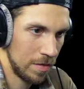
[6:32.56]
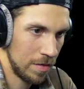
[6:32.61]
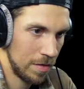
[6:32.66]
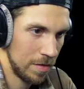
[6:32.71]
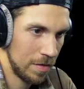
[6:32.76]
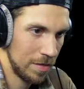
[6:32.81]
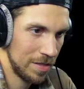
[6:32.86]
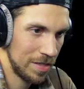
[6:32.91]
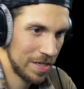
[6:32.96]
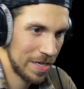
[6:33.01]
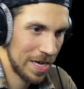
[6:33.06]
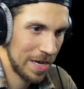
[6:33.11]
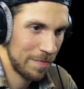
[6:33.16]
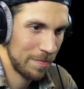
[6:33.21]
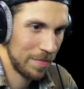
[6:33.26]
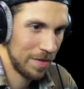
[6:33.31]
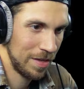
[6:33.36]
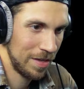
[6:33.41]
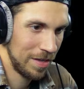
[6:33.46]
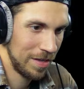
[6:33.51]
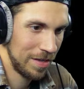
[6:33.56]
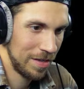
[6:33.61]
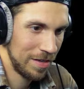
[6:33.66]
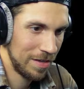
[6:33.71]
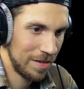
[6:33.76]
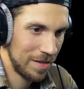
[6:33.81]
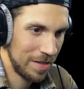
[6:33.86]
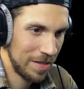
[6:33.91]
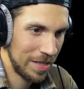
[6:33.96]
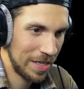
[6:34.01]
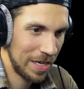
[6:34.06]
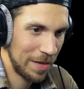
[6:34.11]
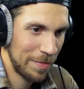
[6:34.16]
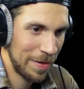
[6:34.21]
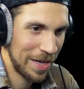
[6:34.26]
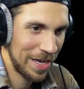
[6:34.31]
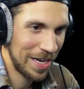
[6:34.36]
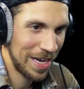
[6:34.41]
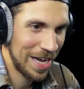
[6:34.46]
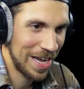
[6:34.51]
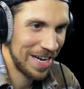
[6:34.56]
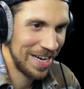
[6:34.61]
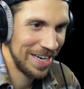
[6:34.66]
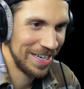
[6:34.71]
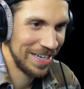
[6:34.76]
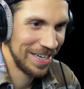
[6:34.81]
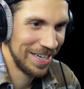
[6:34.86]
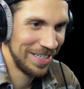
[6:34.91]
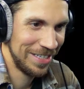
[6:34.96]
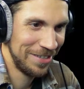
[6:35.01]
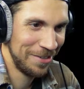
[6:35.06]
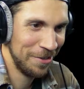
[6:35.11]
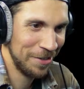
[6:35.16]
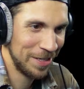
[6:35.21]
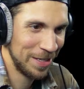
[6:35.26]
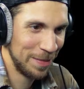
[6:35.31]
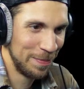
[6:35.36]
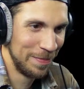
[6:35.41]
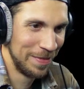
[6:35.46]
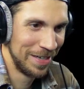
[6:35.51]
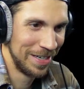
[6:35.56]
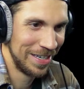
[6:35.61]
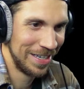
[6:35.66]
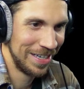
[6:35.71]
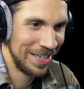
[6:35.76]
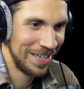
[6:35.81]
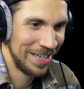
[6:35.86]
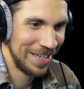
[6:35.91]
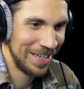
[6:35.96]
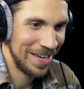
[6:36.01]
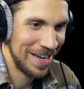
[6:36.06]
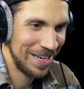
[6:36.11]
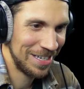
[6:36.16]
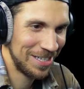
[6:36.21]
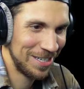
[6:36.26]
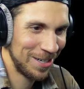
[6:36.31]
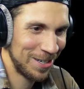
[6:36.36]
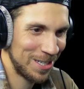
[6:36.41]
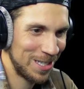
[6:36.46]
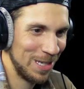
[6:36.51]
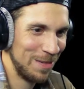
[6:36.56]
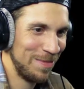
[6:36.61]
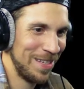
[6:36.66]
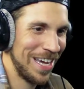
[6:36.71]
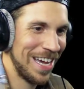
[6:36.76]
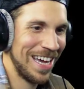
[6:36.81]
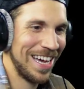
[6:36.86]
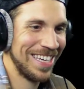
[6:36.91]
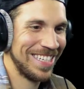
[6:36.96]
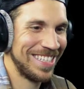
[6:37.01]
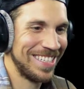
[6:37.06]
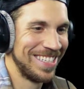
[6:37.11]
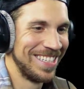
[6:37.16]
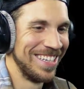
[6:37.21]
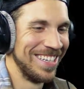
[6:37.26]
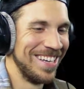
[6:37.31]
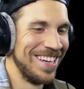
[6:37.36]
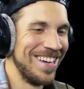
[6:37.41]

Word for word: Oh snap. I think I may have got it. I juked him. I juked him, yes!